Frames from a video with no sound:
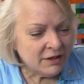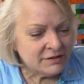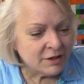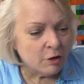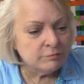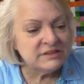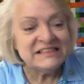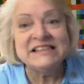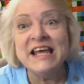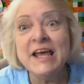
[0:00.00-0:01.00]
So
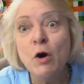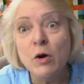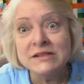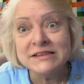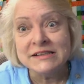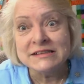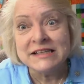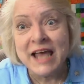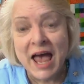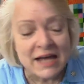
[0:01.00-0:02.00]
seahorses,
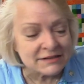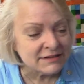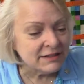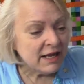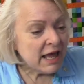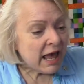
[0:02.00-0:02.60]
yes,